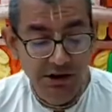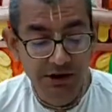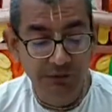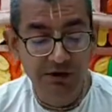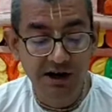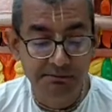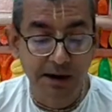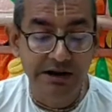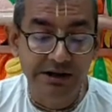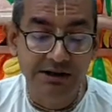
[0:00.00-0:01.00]
defeat that
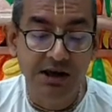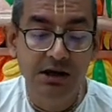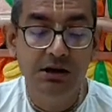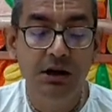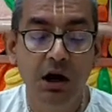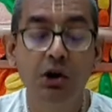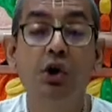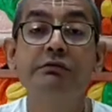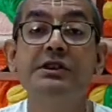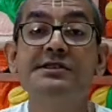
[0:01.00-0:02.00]
mighty king
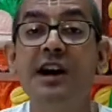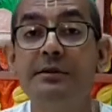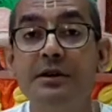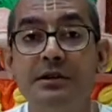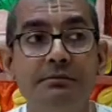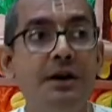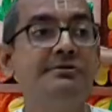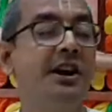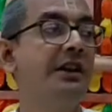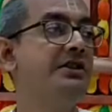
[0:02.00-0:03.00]
along with his army.
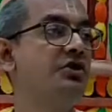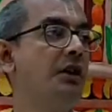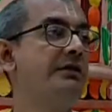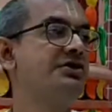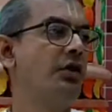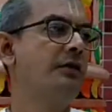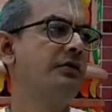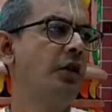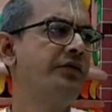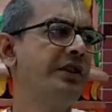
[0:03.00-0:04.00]
Bhimsen is always
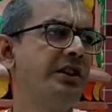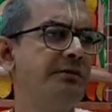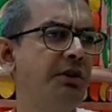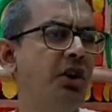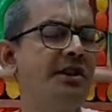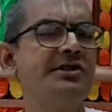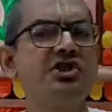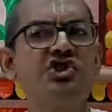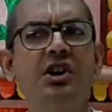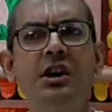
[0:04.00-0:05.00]
confident because
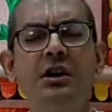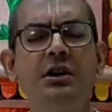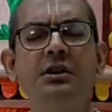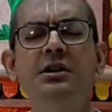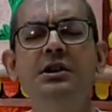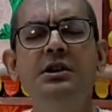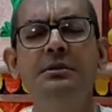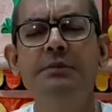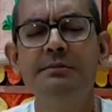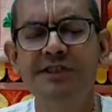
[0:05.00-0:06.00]

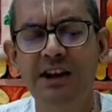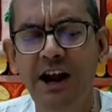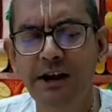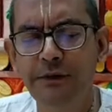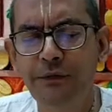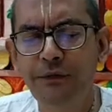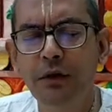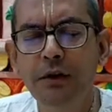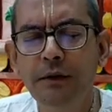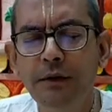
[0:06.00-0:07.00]
Bhimsen had
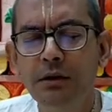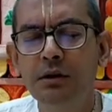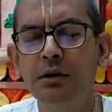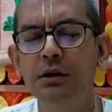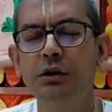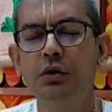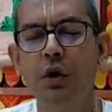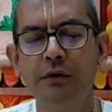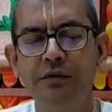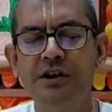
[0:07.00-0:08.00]
full
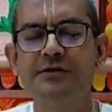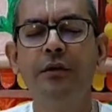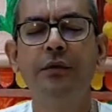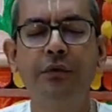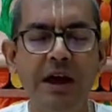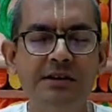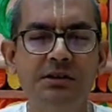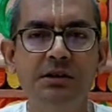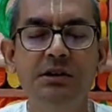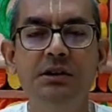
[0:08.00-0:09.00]
confidence, full
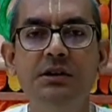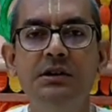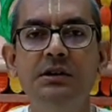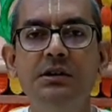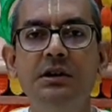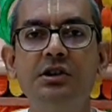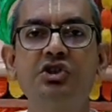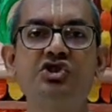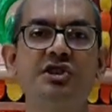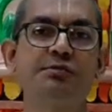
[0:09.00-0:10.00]
faith in
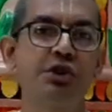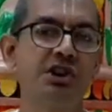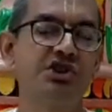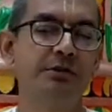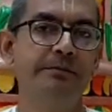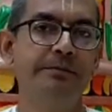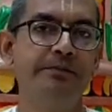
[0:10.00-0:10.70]
Krishna's protection.